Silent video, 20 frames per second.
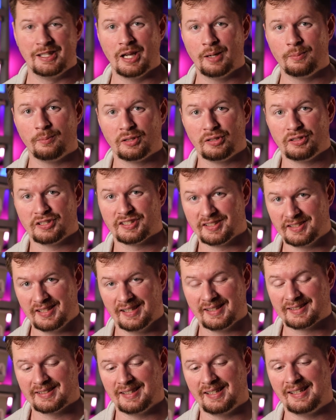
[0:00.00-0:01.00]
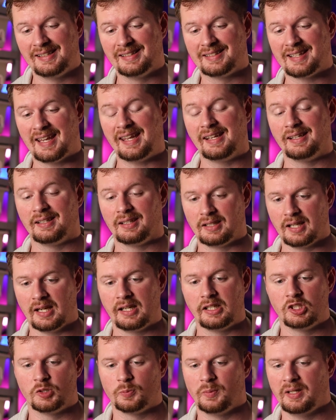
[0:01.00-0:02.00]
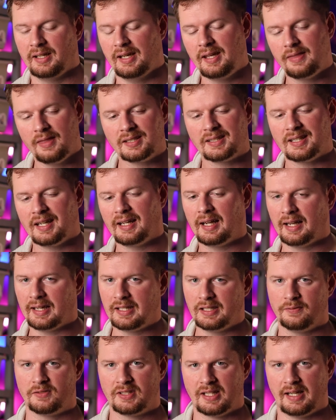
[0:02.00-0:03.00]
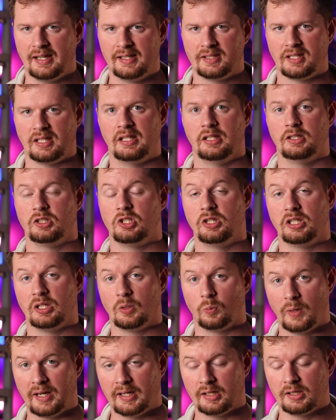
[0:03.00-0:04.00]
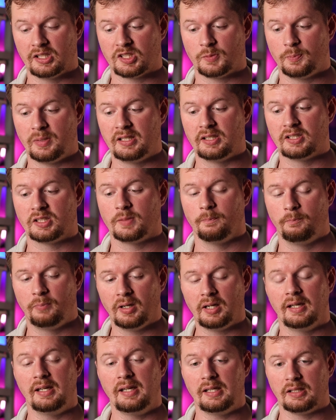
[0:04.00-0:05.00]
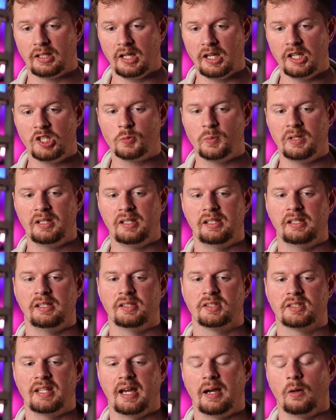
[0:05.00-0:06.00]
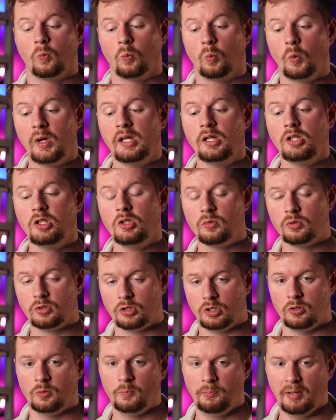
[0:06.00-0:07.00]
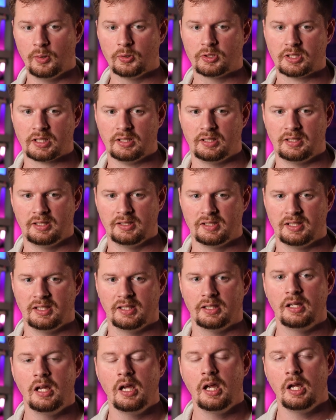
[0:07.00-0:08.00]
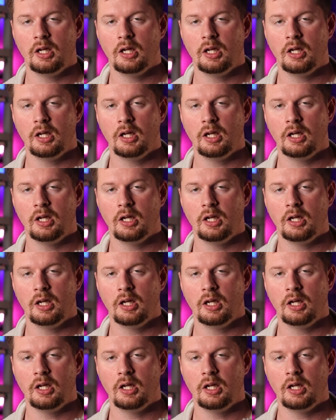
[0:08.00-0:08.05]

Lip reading: Number 6 is engagement, and this kind of ties into the awareness piece, but engagement is that when you do post content,